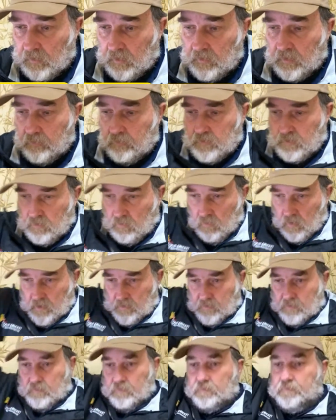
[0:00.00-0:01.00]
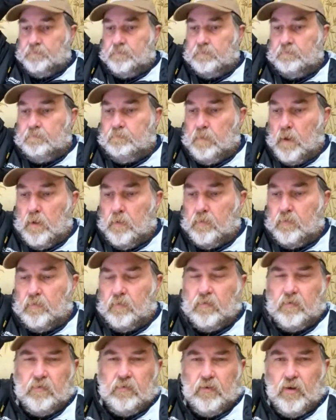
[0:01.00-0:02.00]
It was quite both
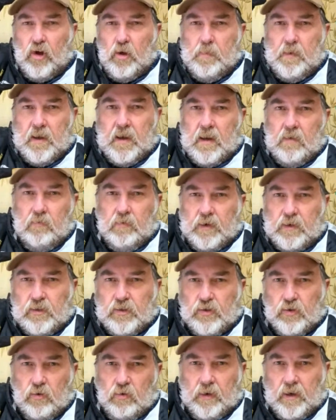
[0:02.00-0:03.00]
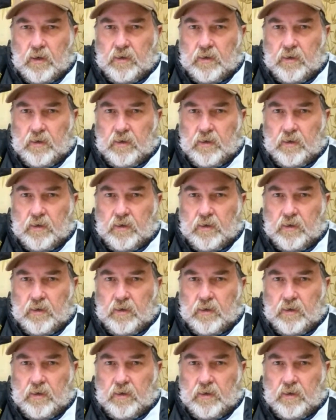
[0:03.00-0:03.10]
disturbing and reassuring.